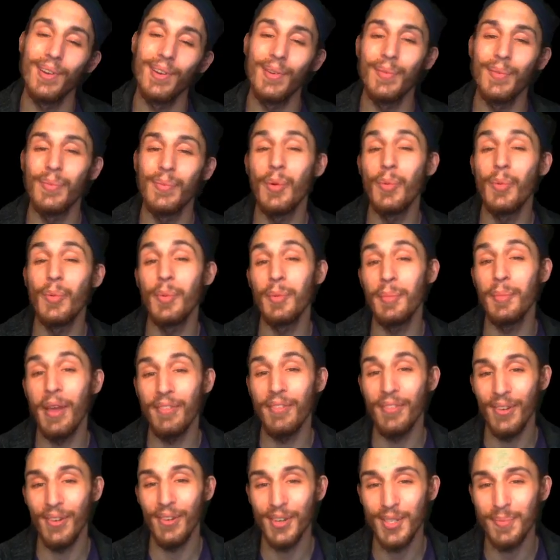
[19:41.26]
Well, we may
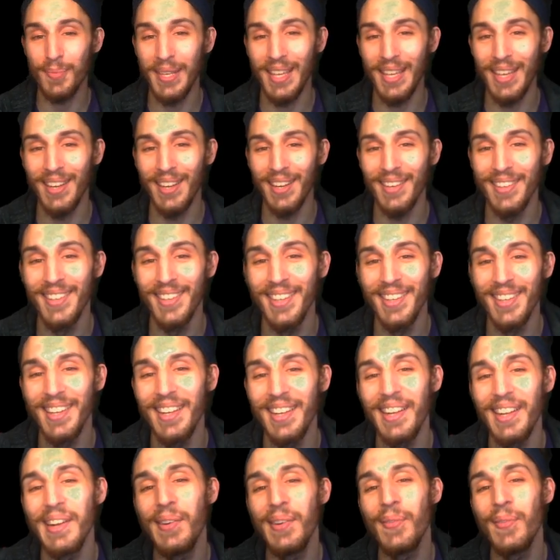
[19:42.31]
first begin
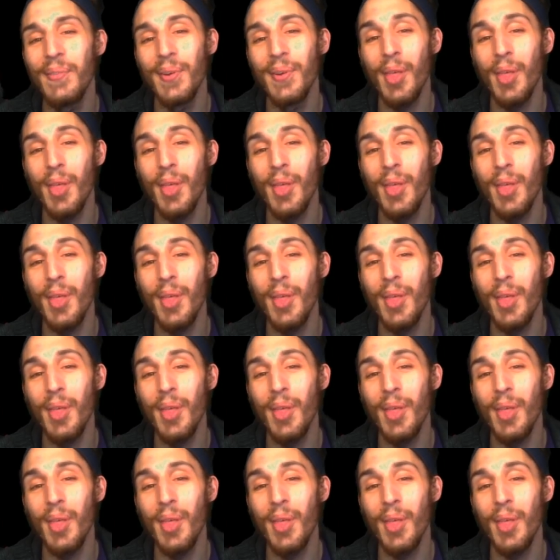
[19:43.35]
with